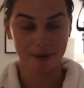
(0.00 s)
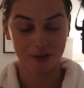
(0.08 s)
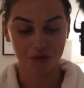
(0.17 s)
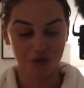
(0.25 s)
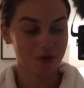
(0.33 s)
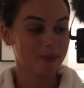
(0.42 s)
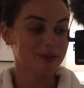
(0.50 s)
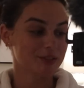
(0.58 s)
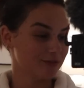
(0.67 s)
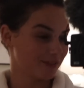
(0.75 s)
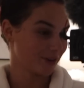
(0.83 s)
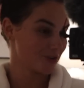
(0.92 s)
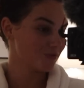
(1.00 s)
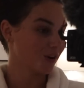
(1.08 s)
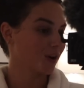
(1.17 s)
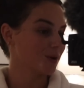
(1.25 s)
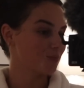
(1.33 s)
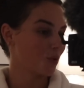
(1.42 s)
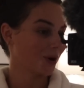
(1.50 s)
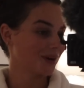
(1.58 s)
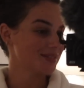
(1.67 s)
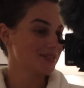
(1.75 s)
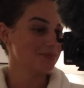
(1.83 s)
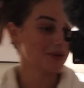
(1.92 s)
bedroom. It's very, very
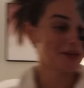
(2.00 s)
important to